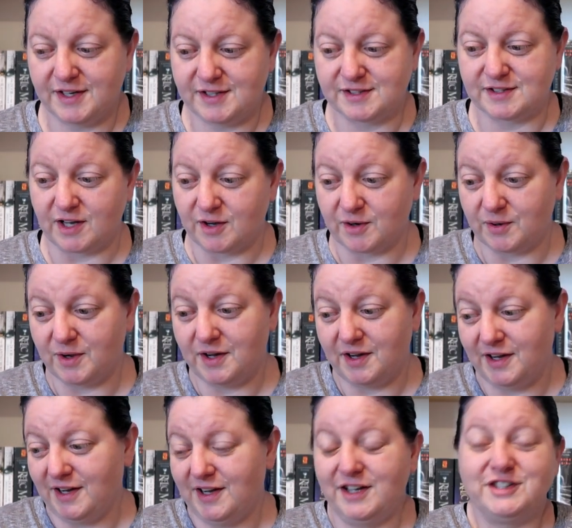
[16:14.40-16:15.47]
so
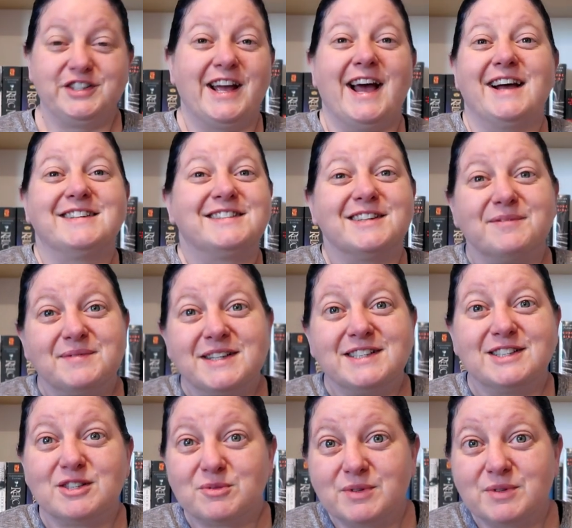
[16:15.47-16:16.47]
she has something to